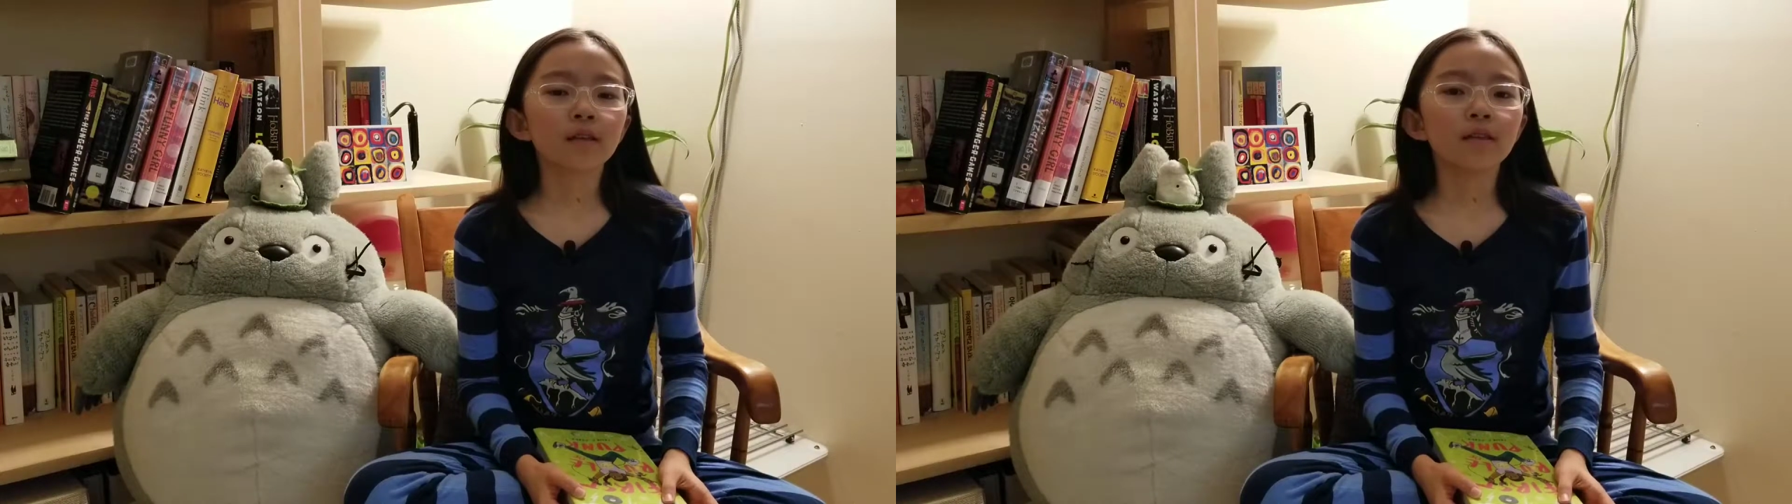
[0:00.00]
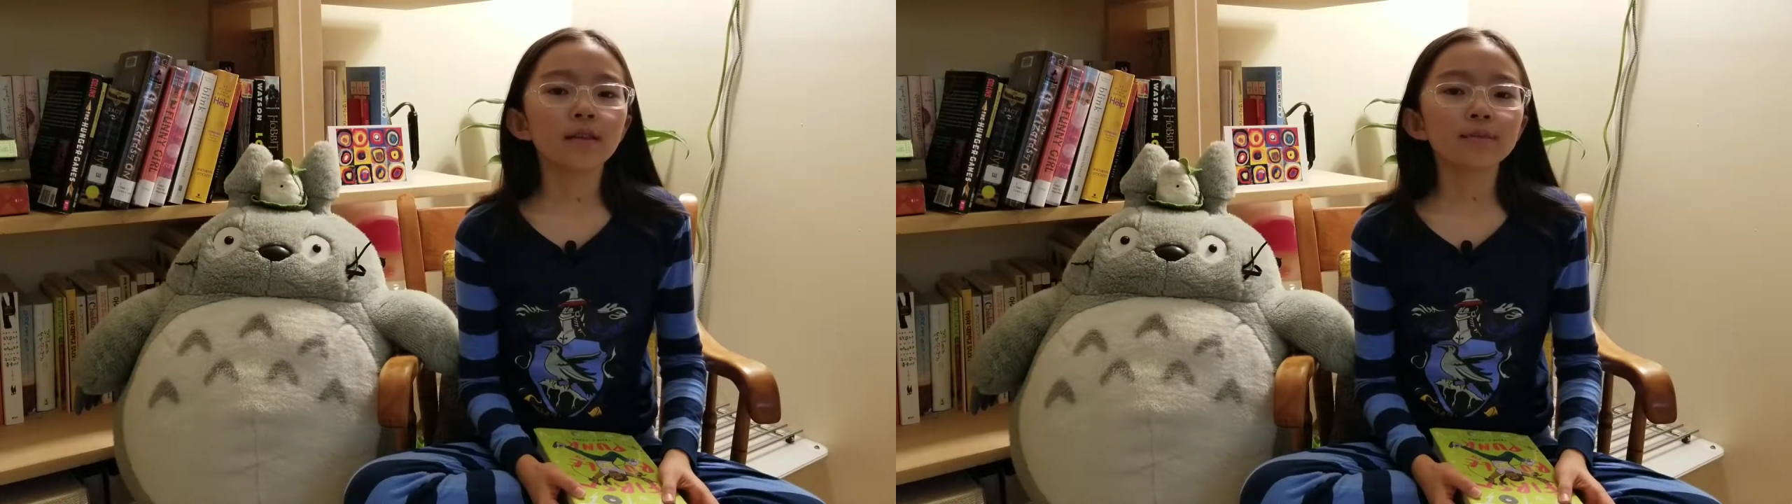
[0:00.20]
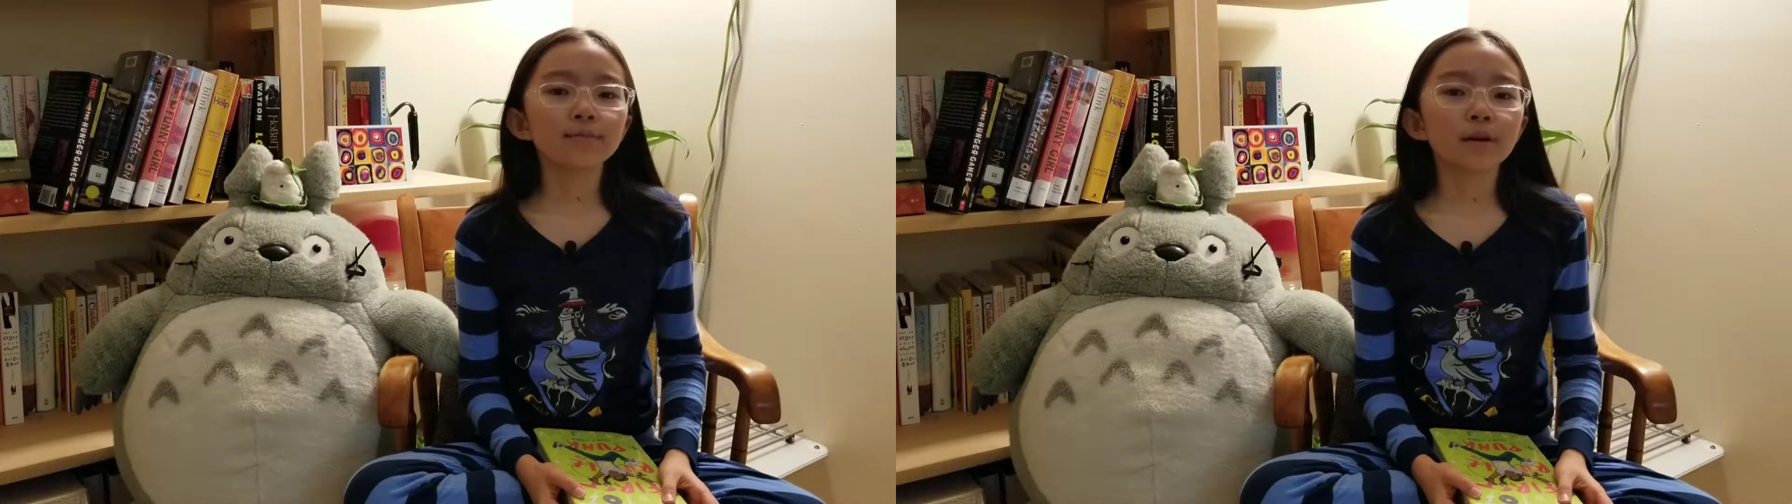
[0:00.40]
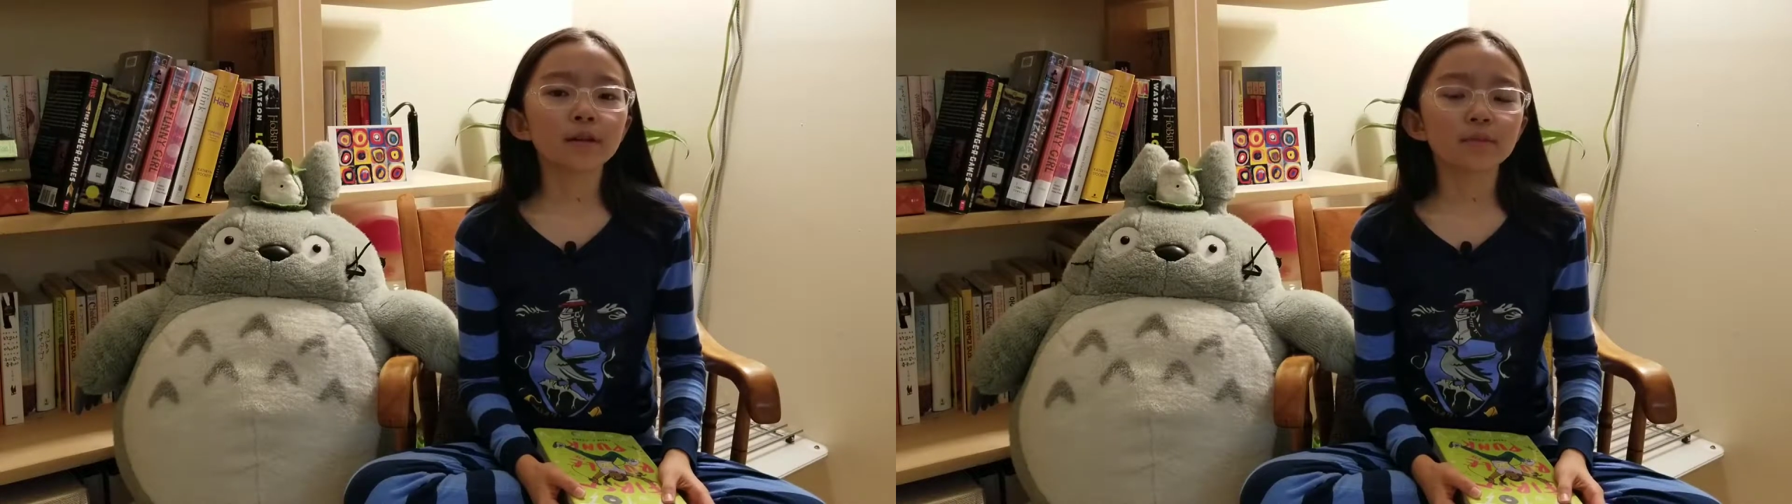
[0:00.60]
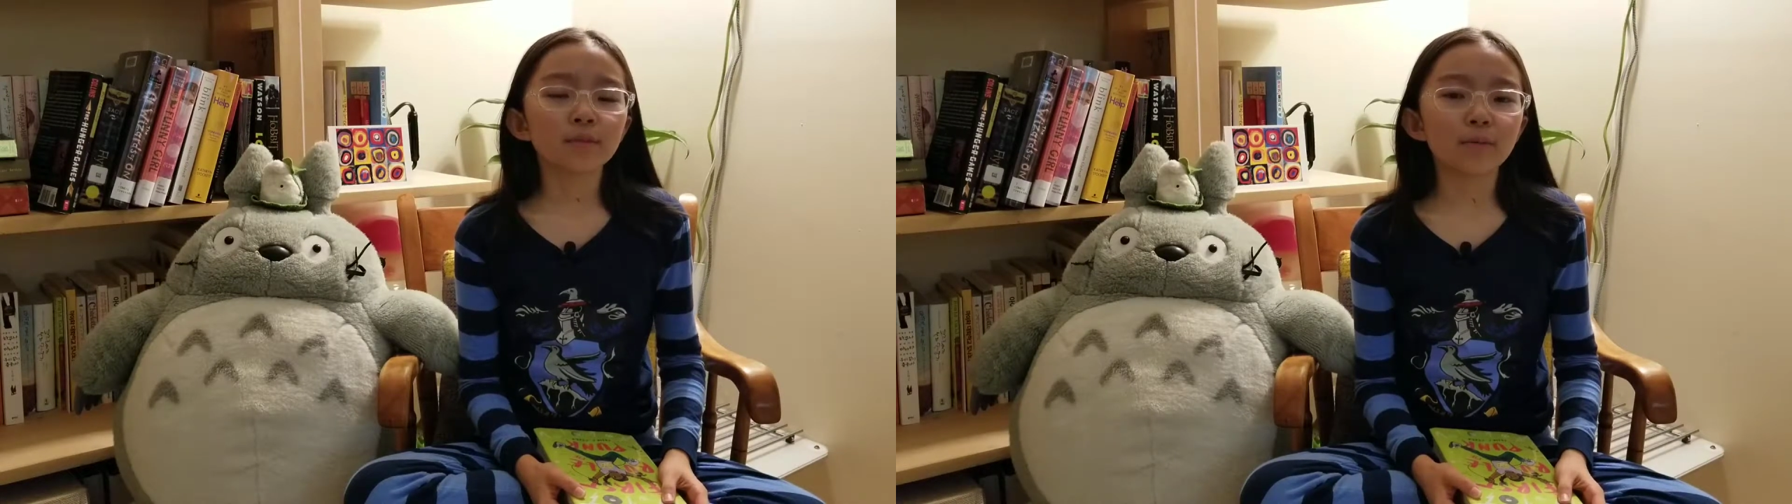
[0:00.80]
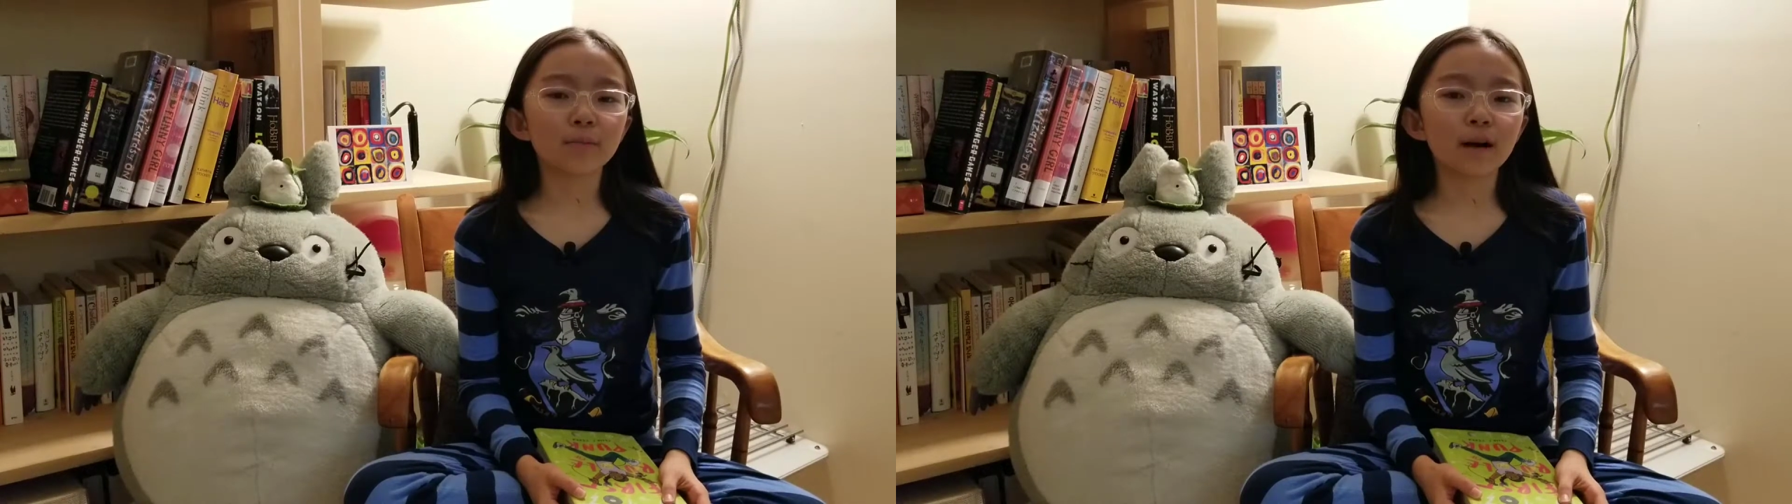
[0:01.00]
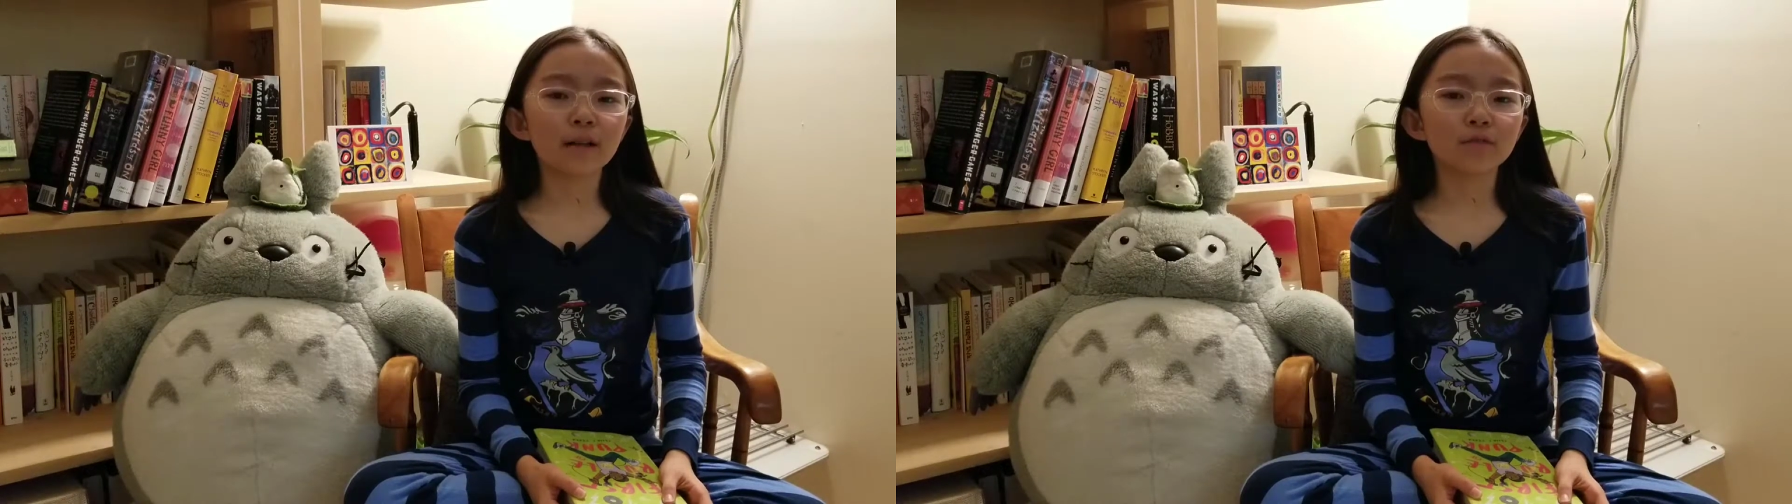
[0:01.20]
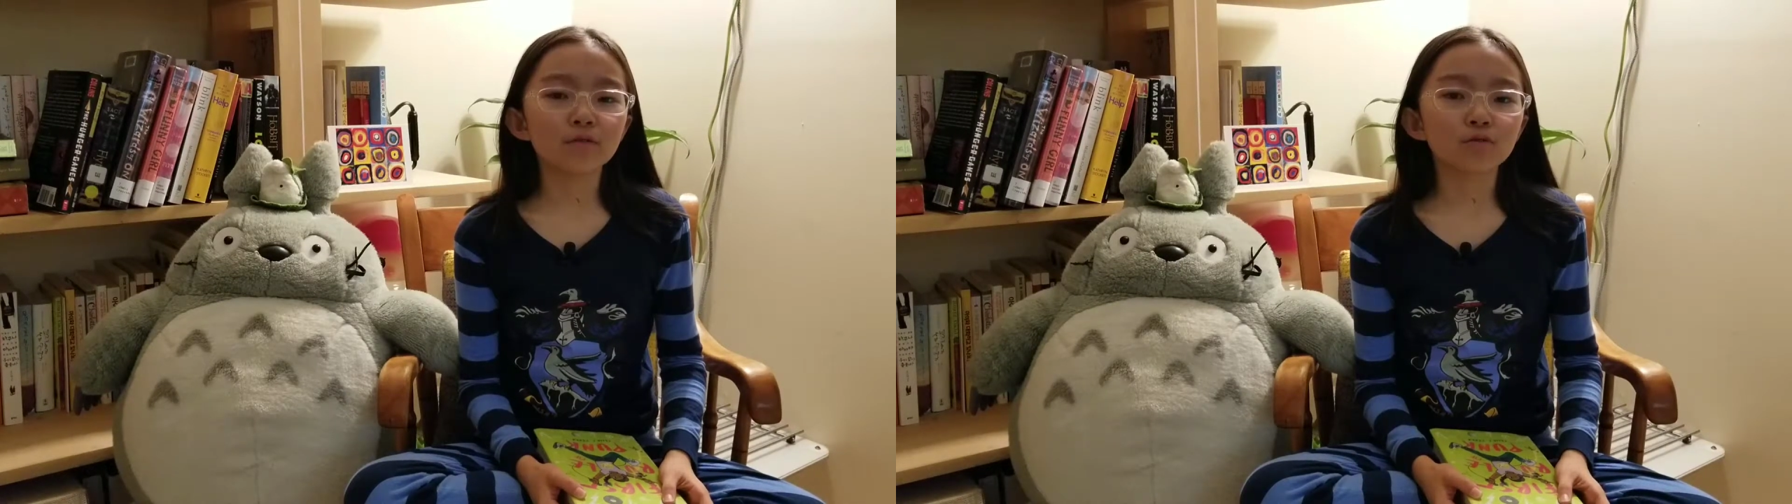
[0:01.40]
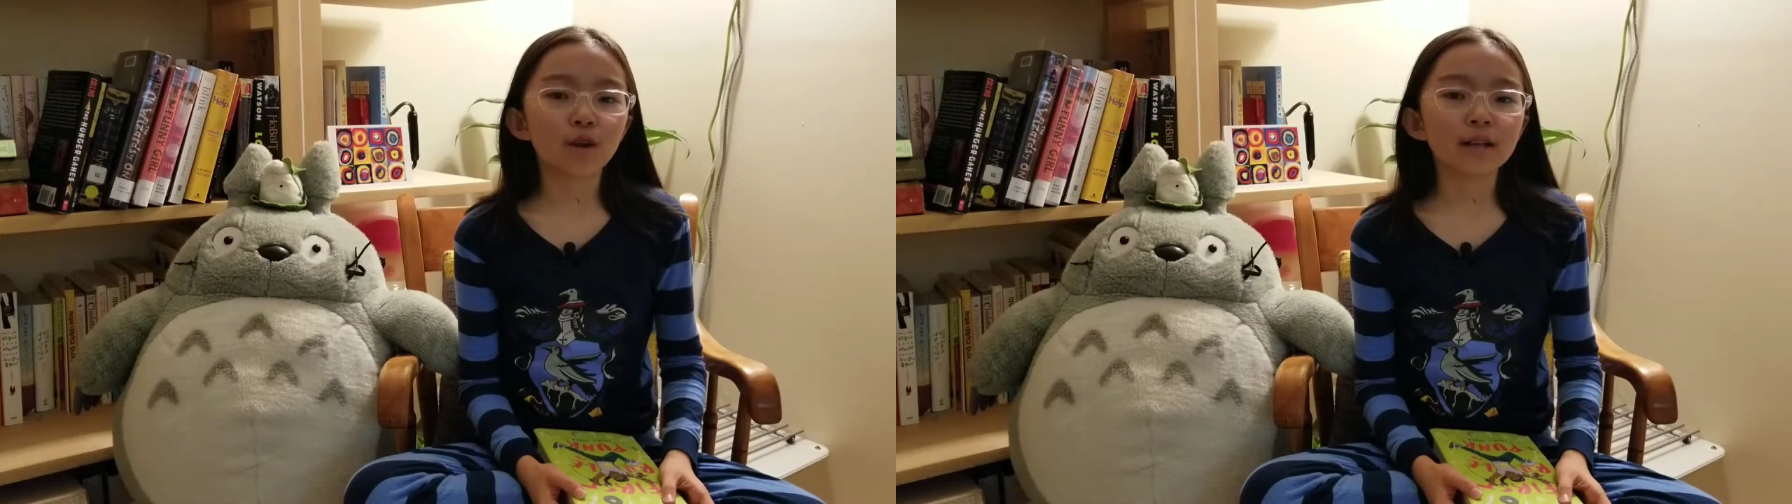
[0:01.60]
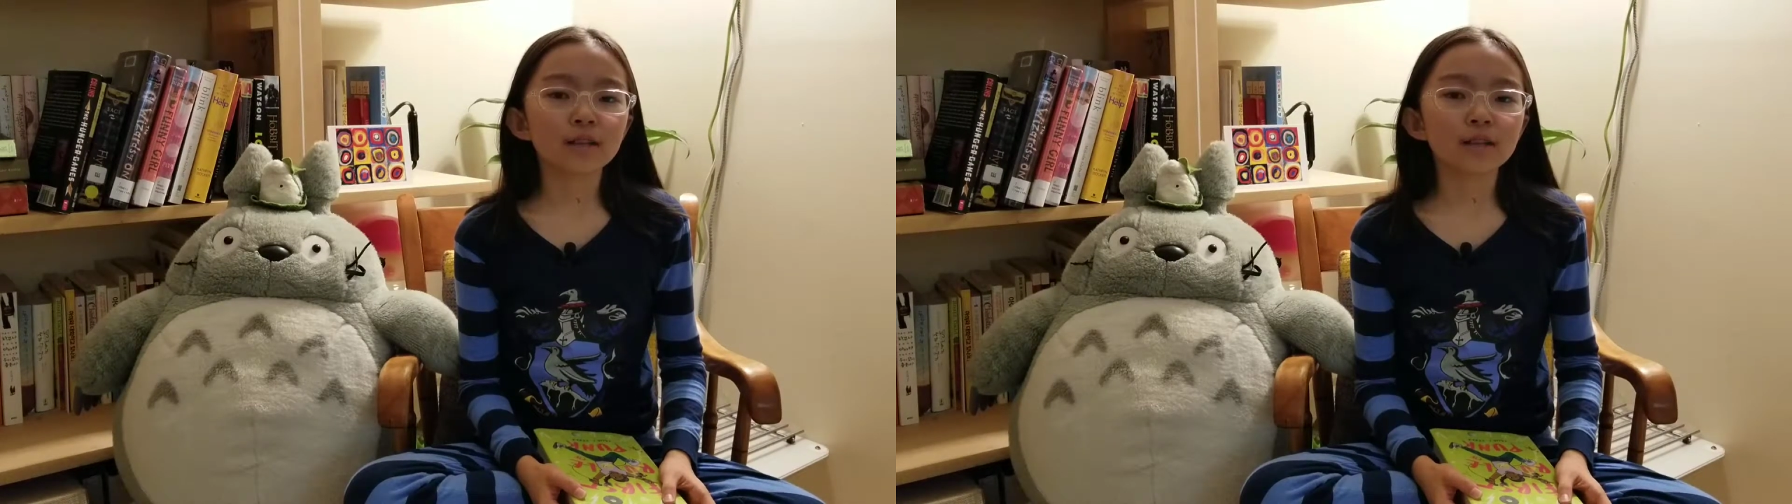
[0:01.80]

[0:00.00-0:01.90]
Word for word: This book is about Malu trying